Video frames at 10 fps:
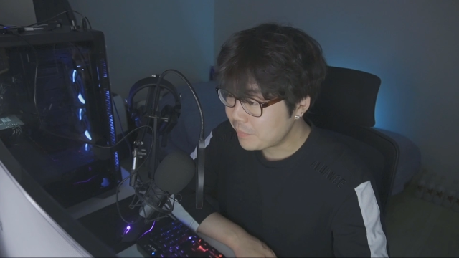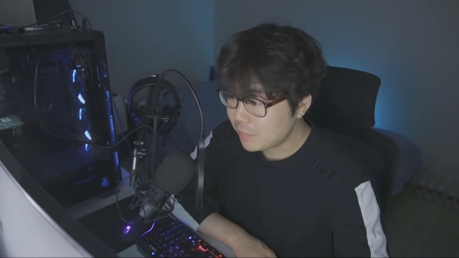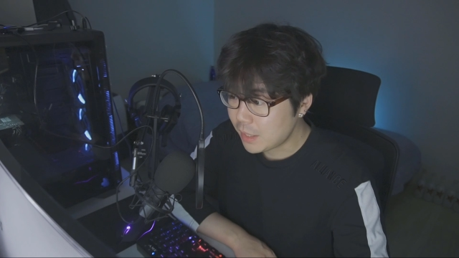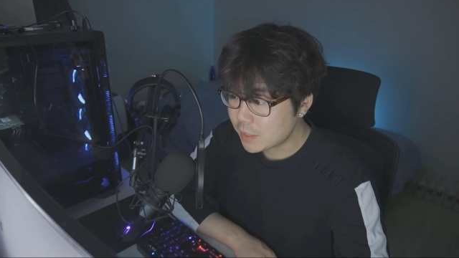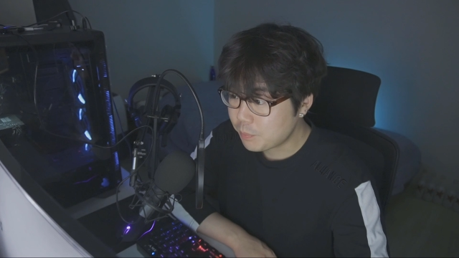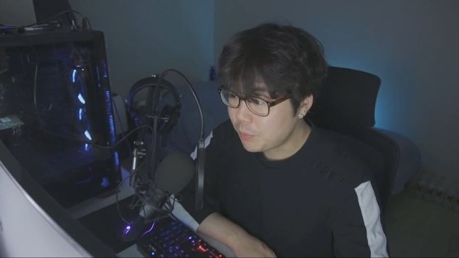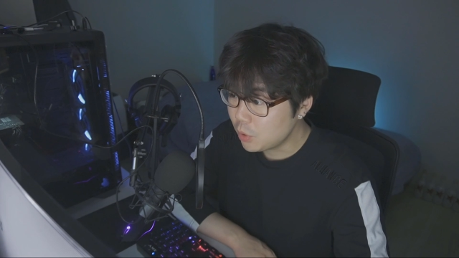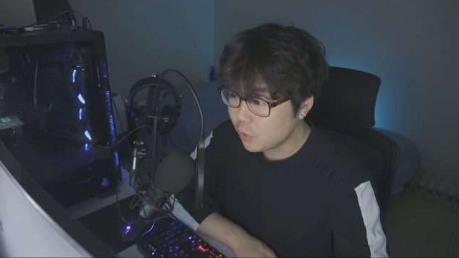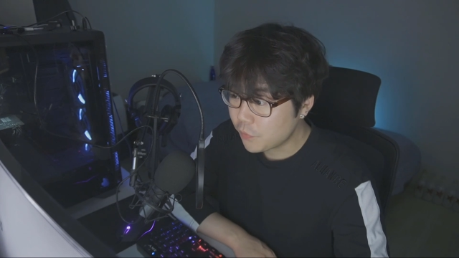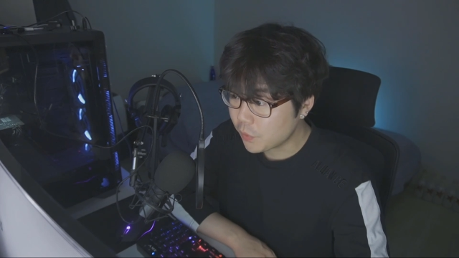these
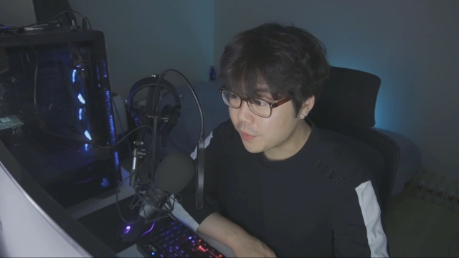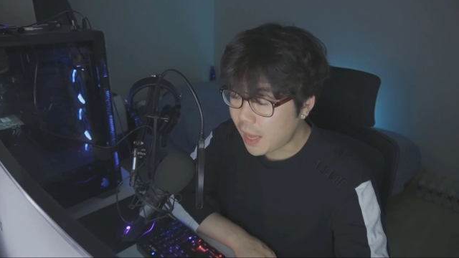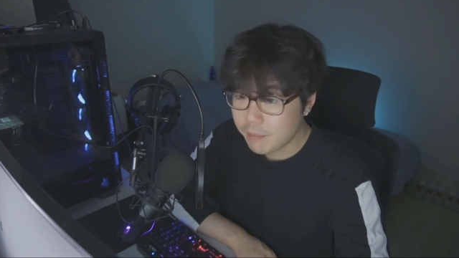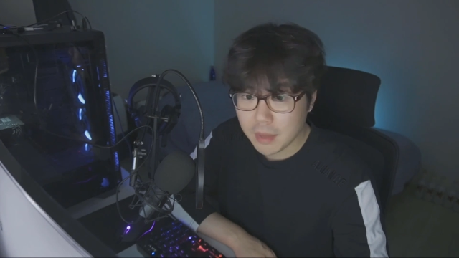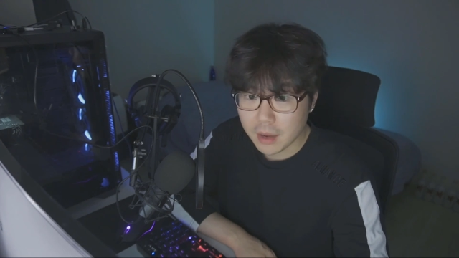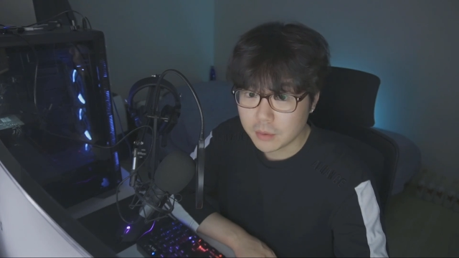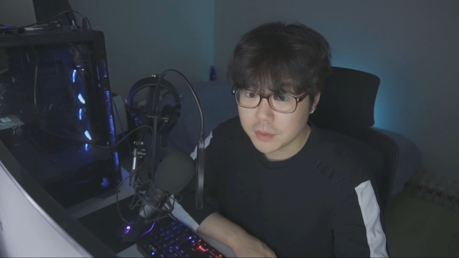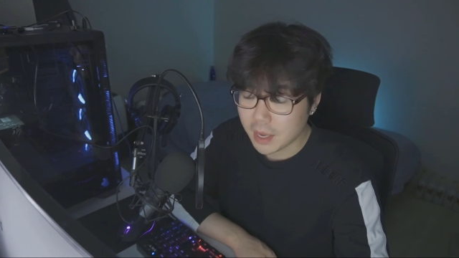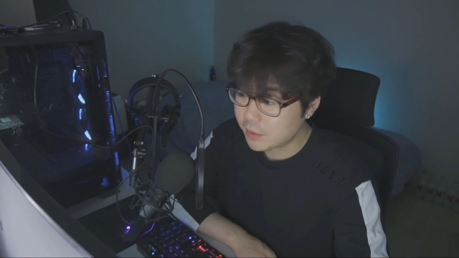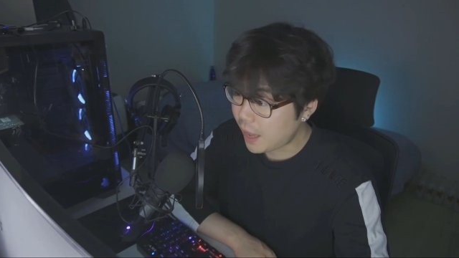beautiful
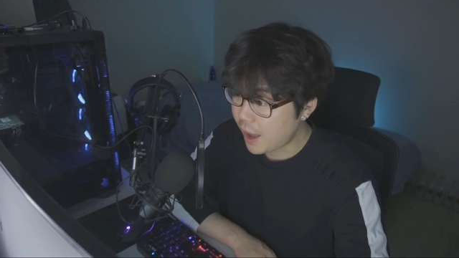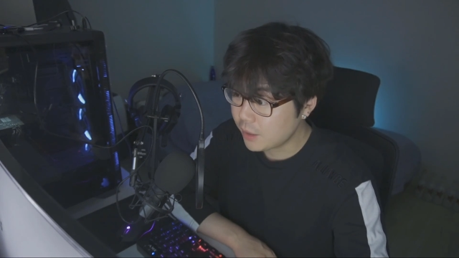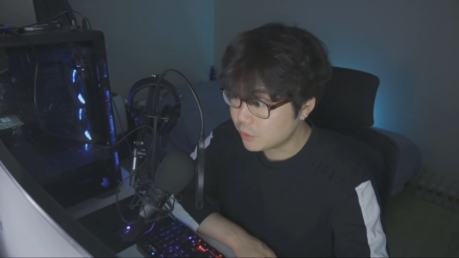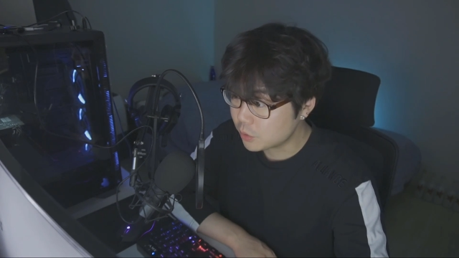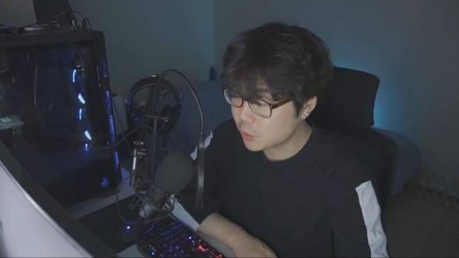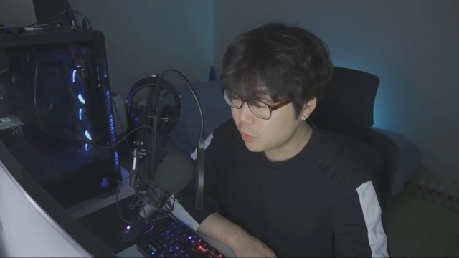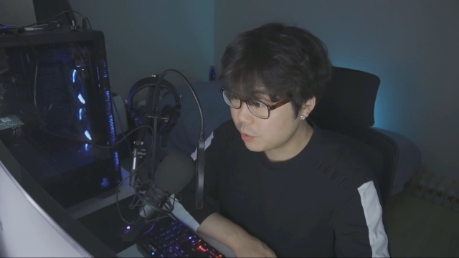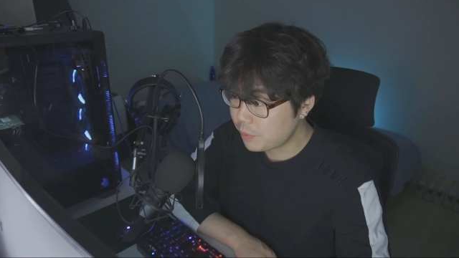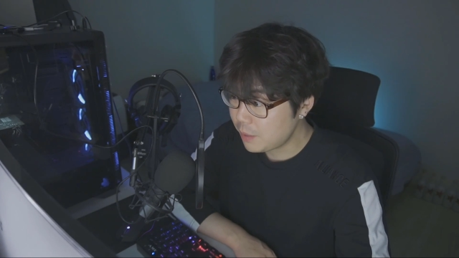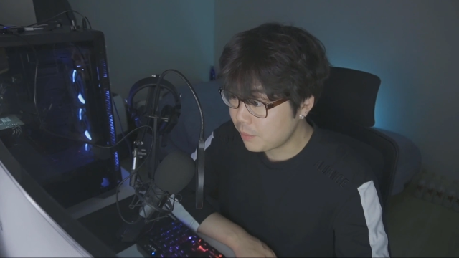thumbnails and titles
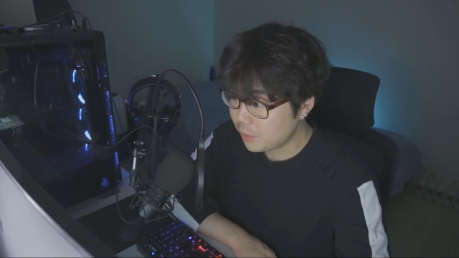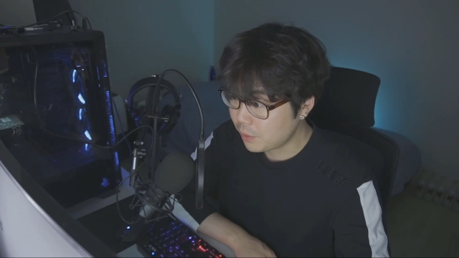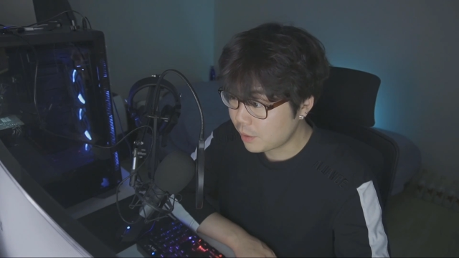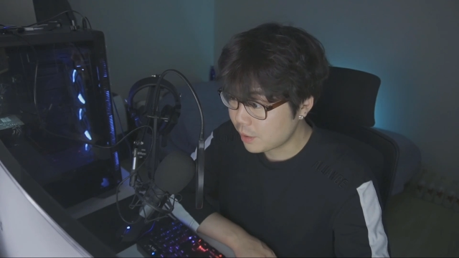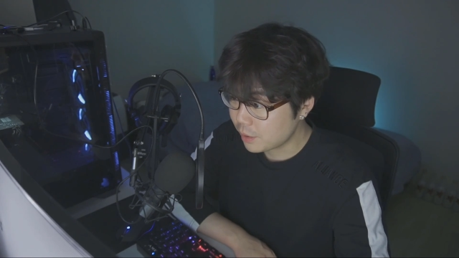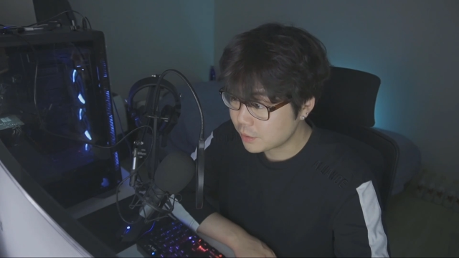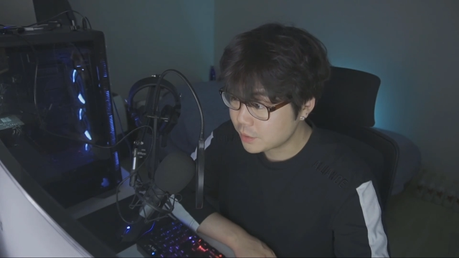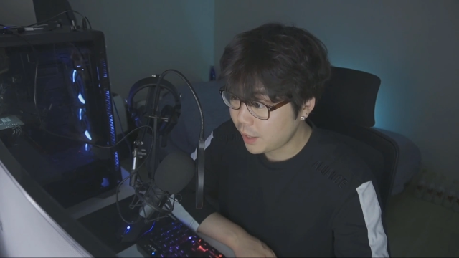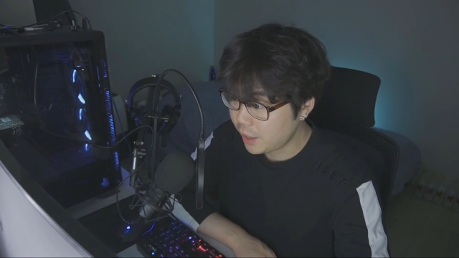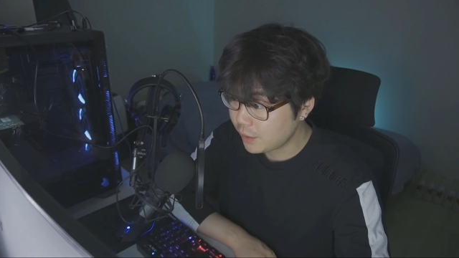where people are
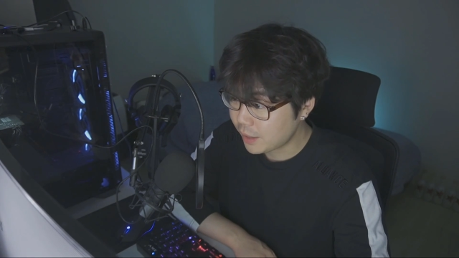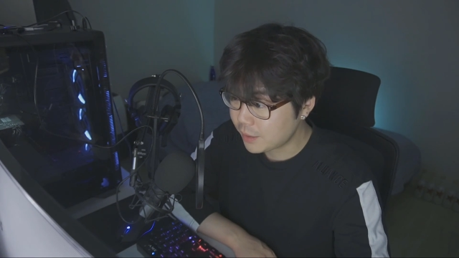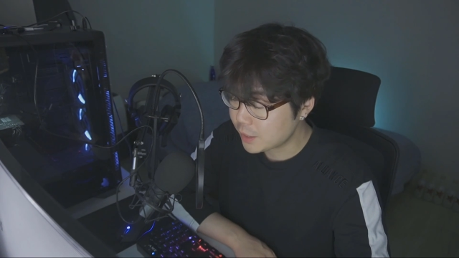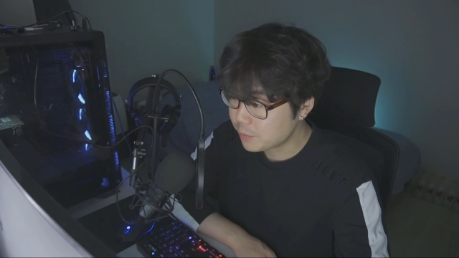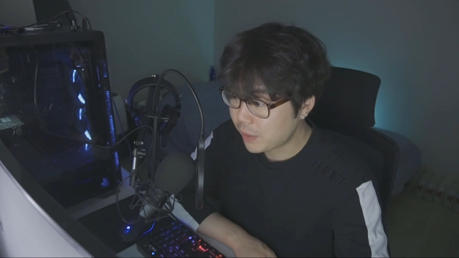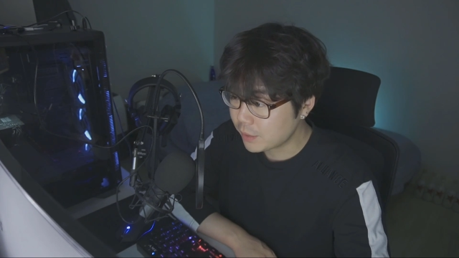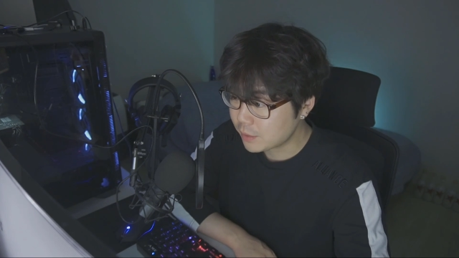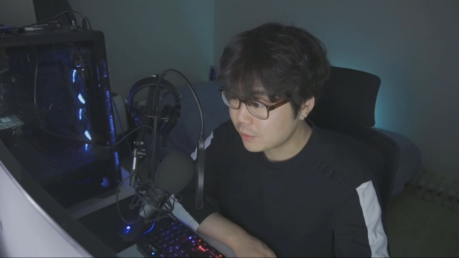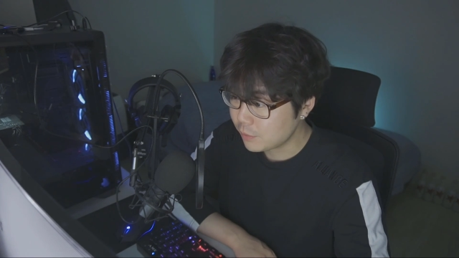saying that they spent,